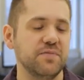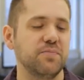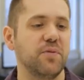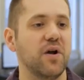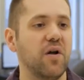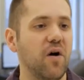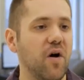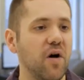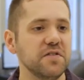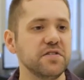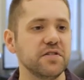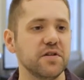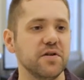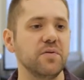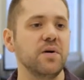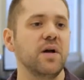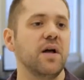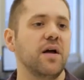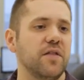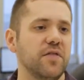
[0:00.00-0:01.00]
but
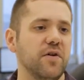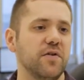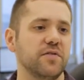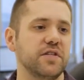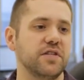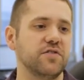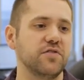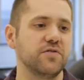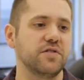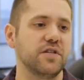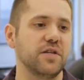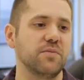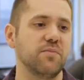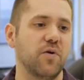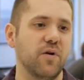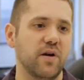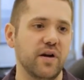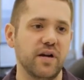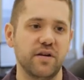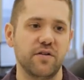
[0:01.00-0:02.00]
also those interested
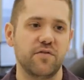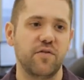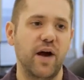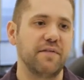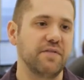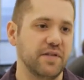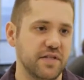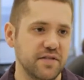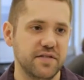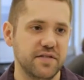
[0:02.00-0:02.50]
more in graphic